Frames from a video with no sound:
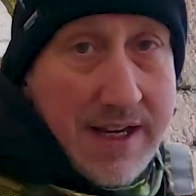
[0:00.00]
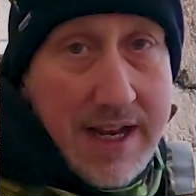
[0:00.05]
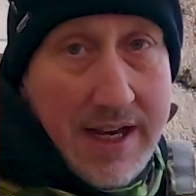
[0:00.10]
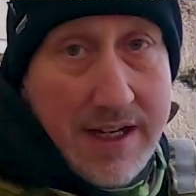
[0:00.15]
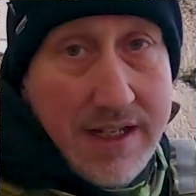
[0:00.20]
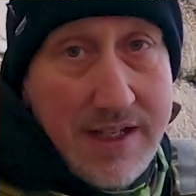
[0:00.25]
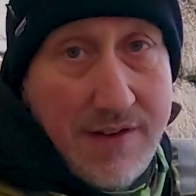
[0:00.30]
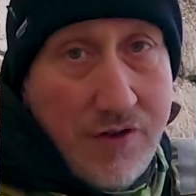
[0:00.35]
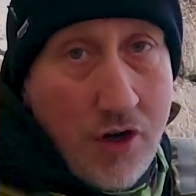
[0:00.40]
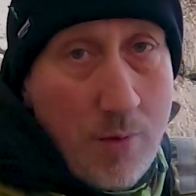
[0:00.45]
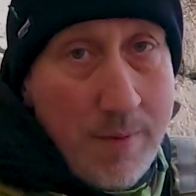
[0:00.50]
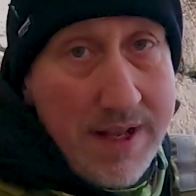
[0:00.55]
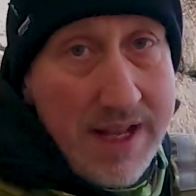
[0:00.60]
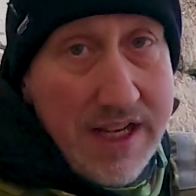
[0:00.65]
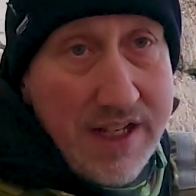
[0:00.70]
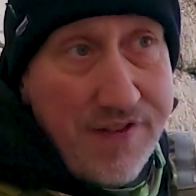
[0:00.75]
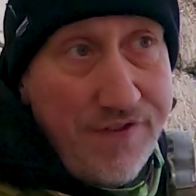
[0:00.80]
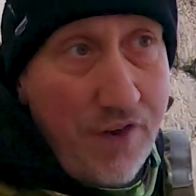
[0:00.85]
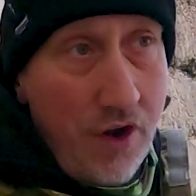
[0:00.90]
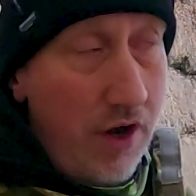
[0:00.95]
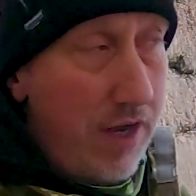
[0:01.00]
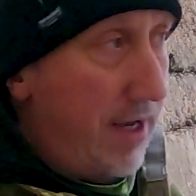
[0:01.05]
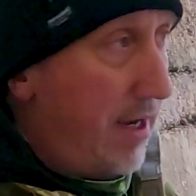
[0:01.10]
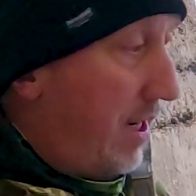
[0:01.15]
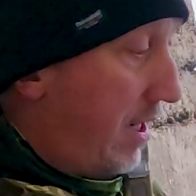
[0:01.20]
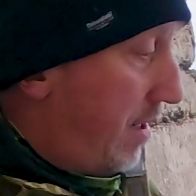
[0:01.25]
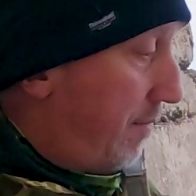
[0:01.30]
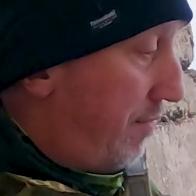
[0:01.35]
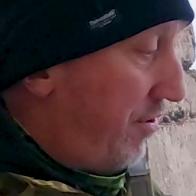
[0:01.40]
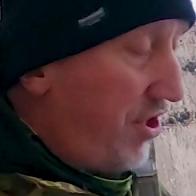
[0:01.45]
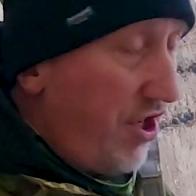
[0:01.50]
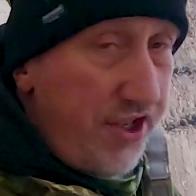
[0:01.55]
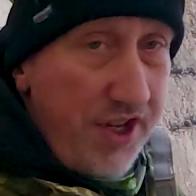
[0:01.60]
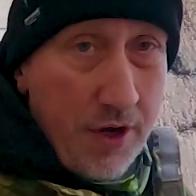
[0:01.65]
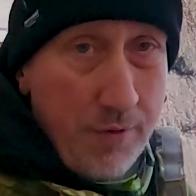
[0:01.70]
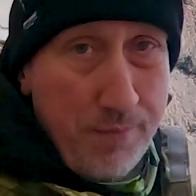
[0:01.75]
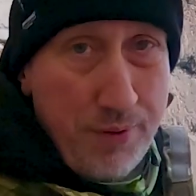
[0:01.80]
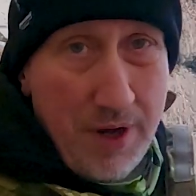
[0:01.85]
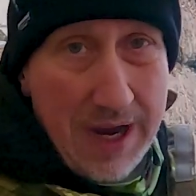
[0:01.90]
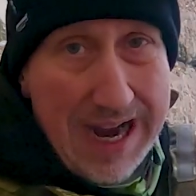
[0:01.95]
a negative comment, that's fine, but just
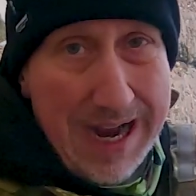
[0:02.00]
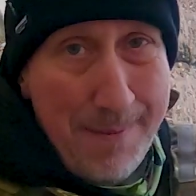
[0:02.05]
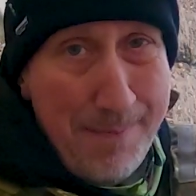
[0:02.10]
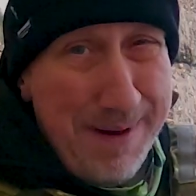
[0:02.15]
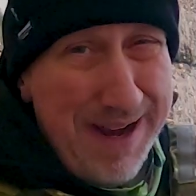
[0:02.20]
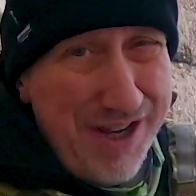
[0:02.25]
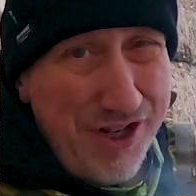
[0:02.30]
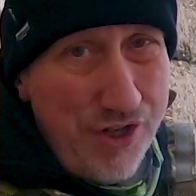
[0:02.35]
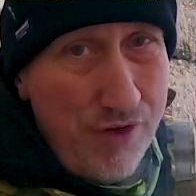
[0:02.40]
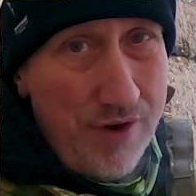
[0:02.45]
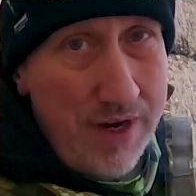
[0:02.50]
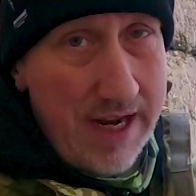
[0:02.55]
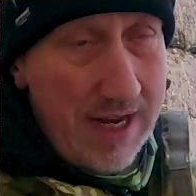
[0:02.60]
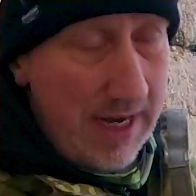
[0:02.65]
don't put @basher in